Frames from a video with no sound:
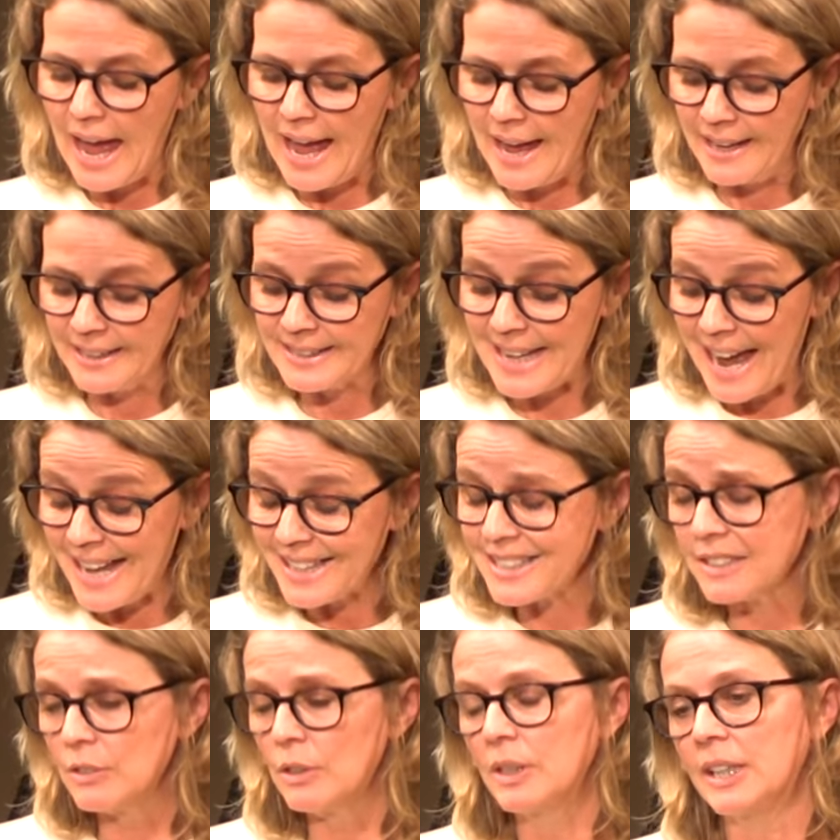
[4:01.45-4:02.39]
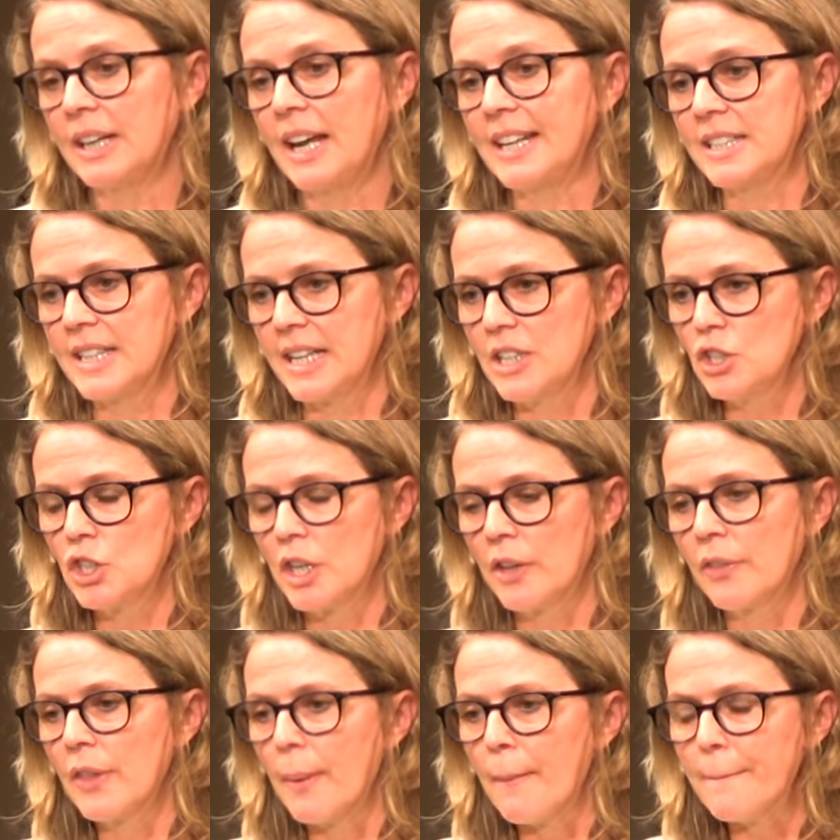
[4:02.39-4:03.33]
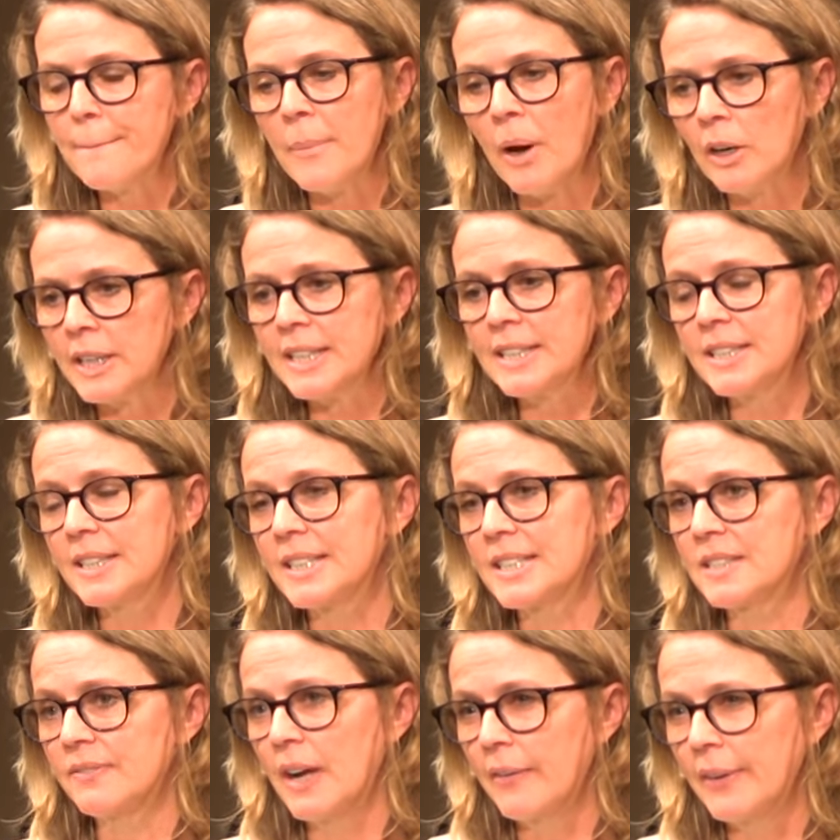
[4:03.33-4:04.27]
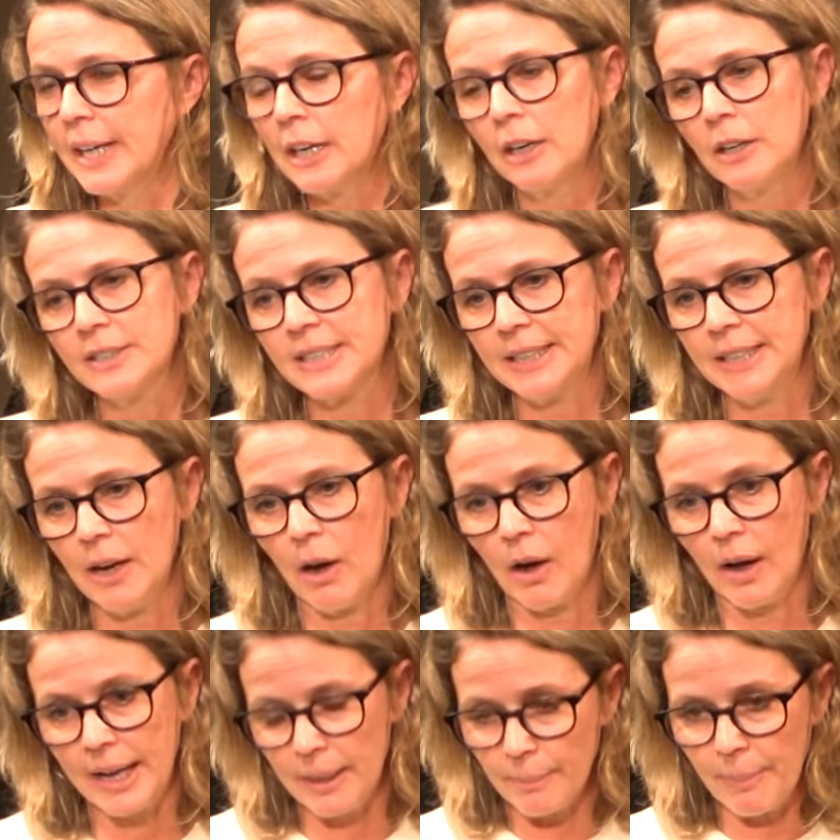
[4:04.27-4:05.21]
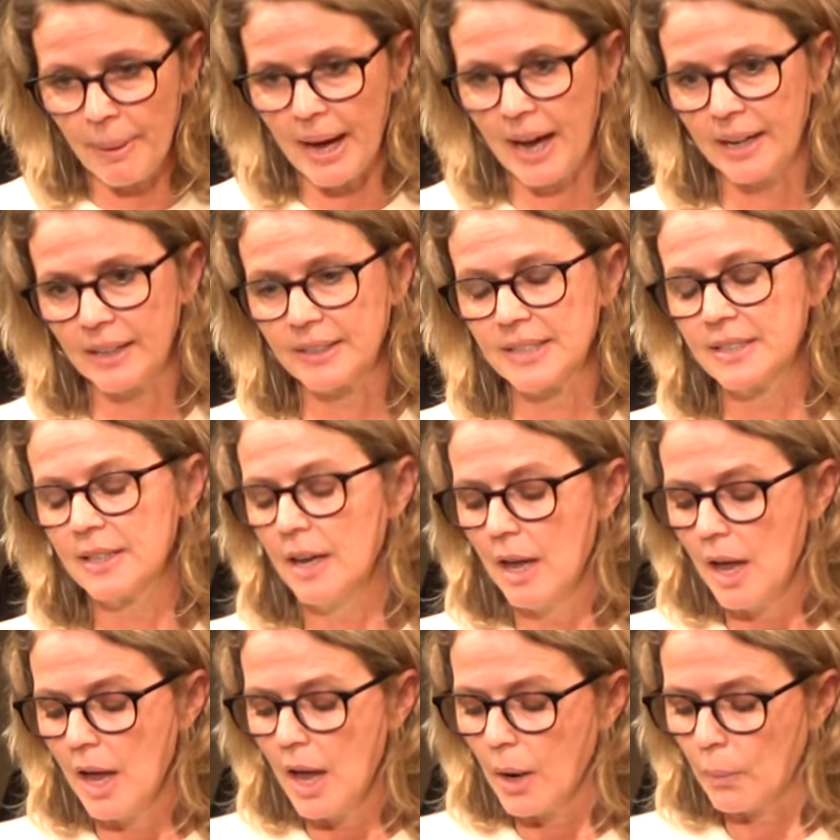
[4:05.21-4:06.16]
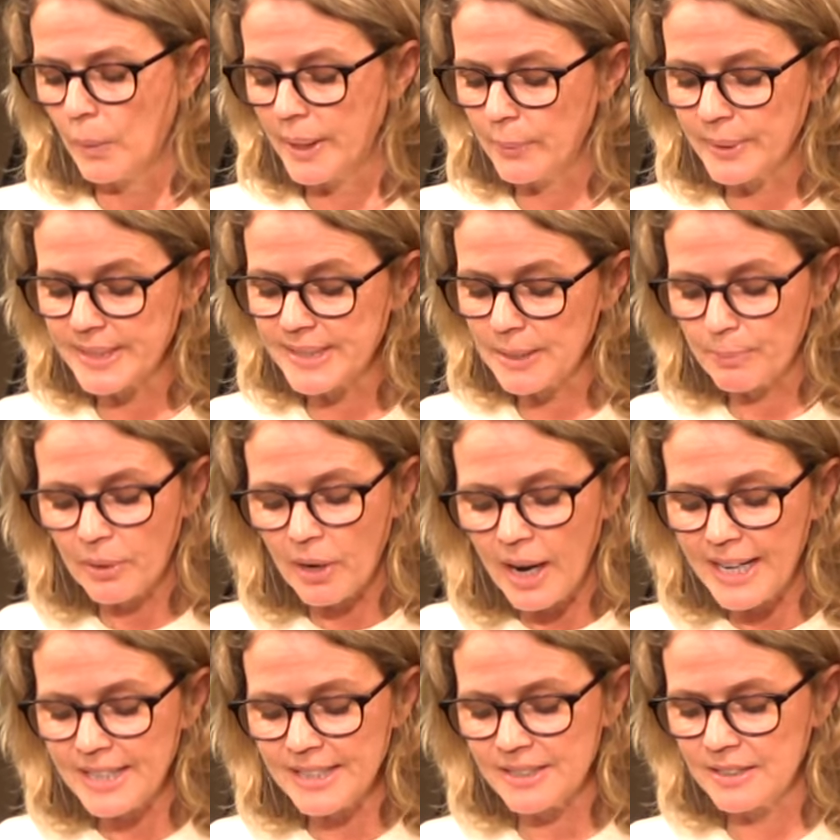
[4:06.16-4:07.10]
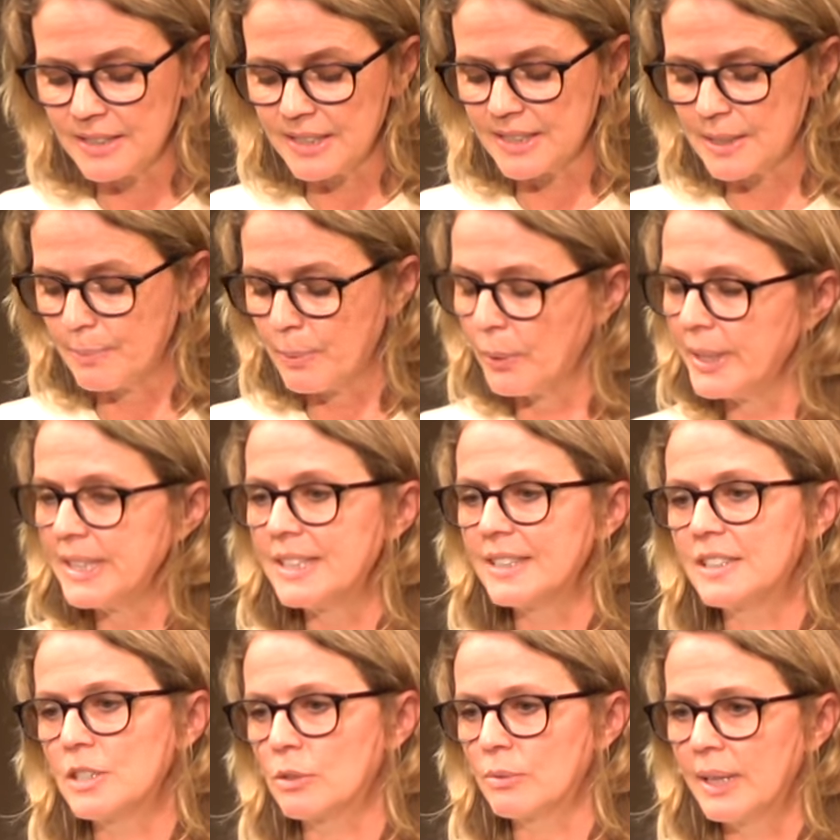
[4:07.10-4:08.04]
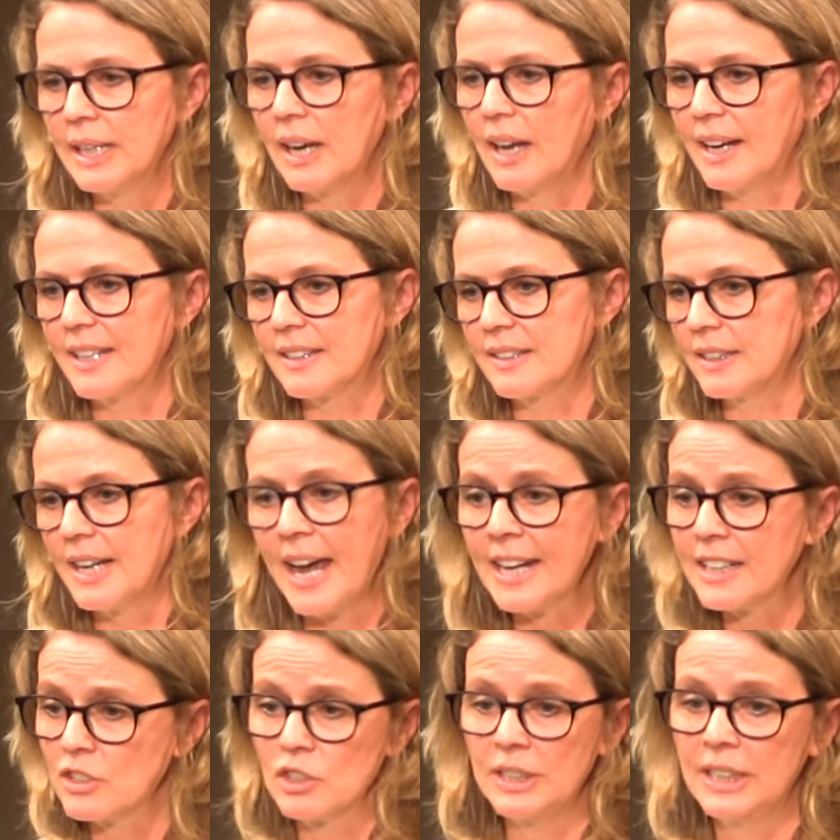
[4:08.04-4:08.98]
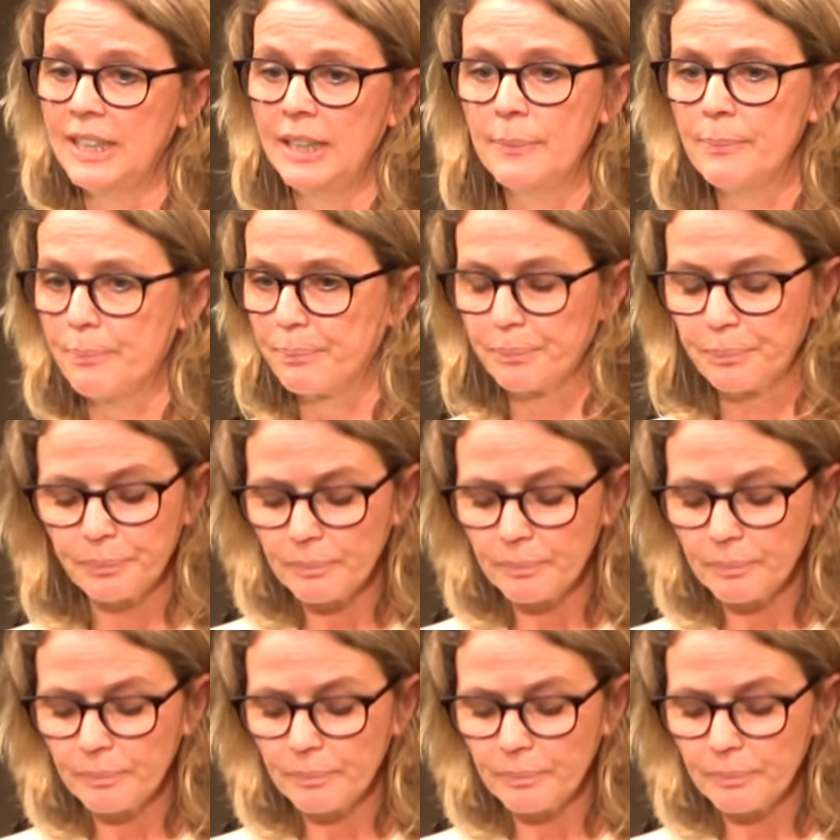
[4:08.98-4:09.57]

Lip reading: And as an organization that monitors very closely our impact, we were surprised and disappointed to realize that actually,